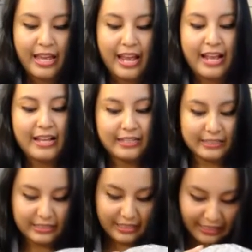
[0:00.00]

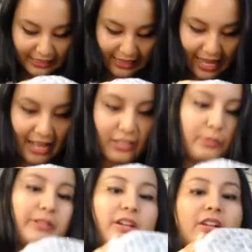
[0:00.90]
And last
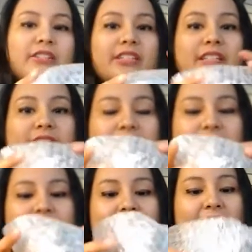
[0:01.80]
but not least is
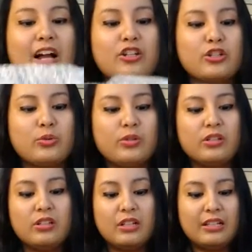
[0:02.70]
the
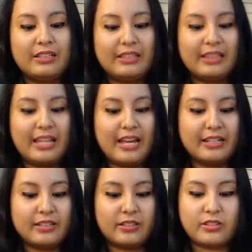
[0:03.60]
actual
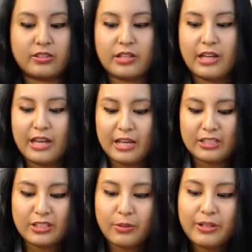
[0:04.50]
lens.
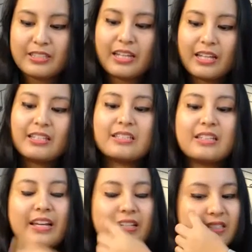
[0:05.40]
So we said this
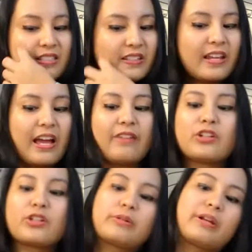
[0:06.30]
lens didn't have a
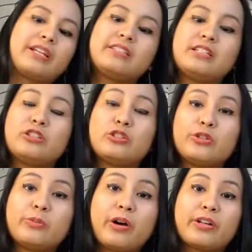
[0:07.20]
crazy
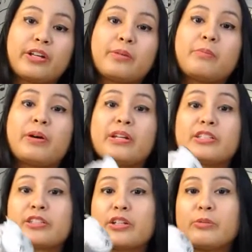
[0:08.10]
zoom on it, but
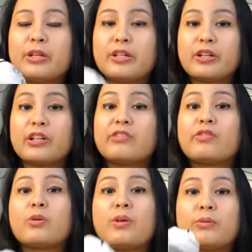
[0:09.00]
it's going to be good
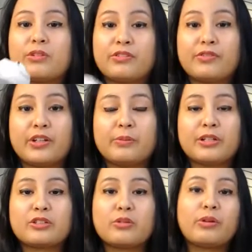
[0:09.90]
for what we're
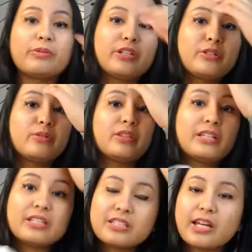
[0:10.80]
filming. So when we do
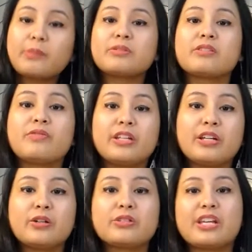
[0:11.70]
these types of
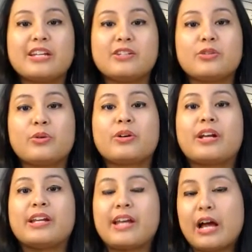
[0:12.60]
videos, indoor
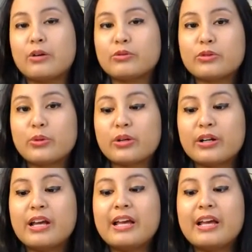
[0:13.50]
and outdoor,